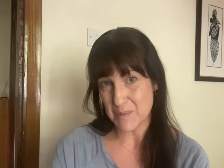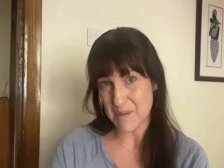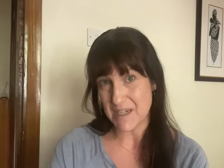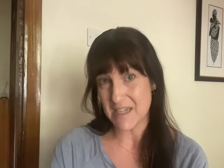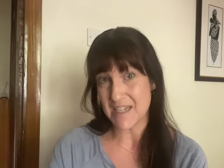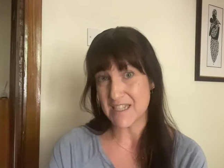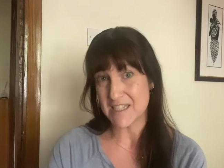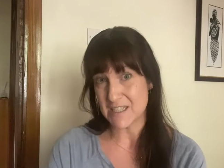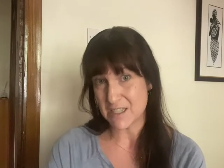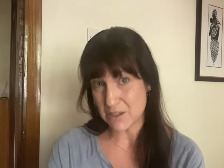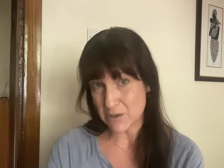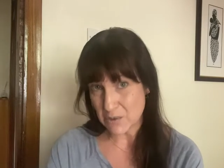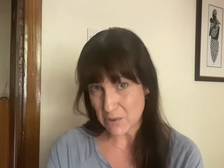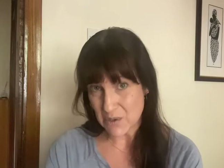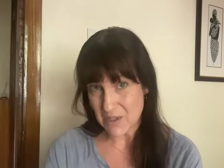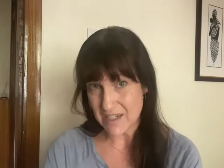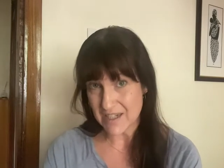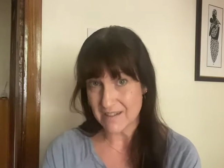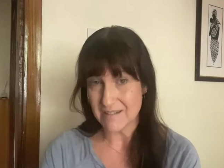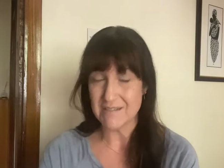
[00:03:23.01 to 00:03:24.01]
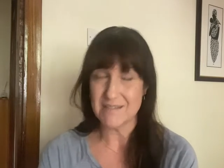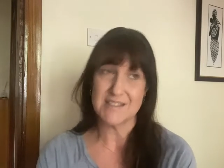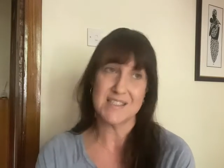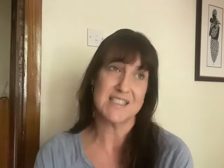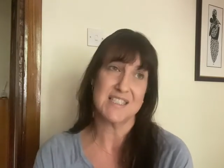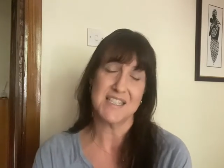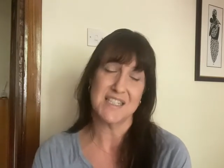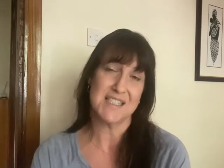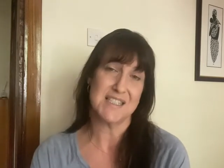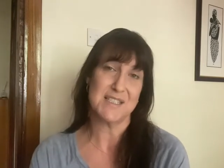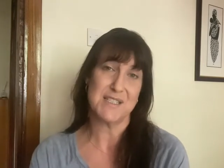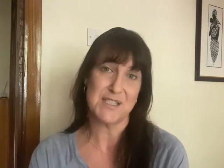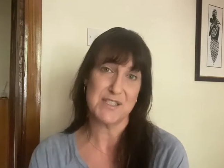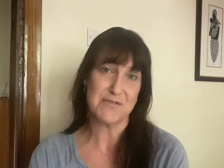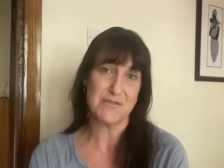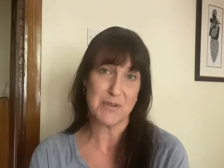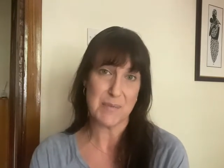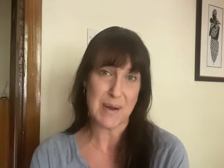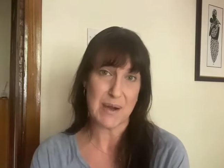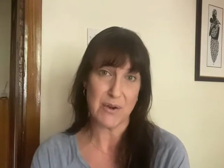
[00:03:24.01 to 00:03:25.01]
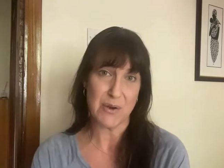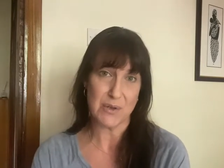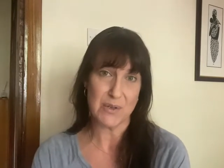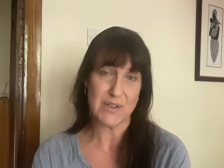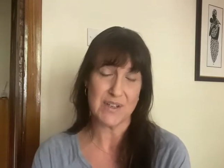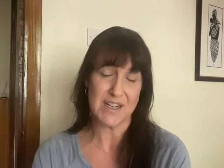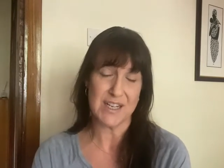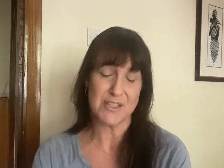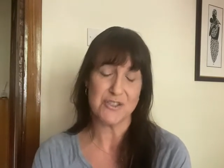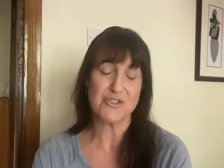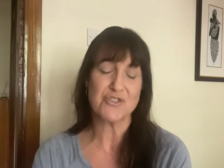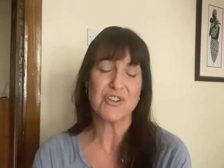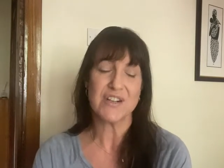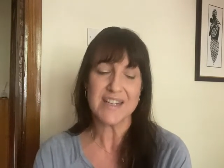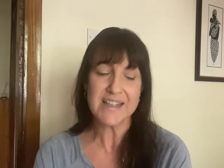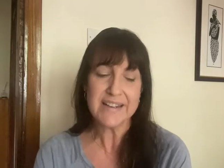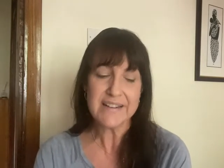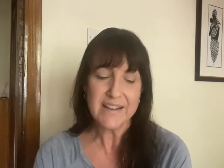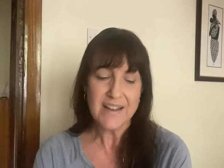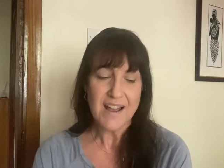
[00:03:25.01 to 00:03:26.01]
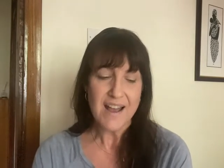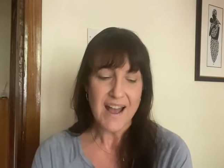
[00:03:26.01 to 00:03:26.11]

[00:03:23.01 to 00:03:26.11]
be excluding citizens from our own country.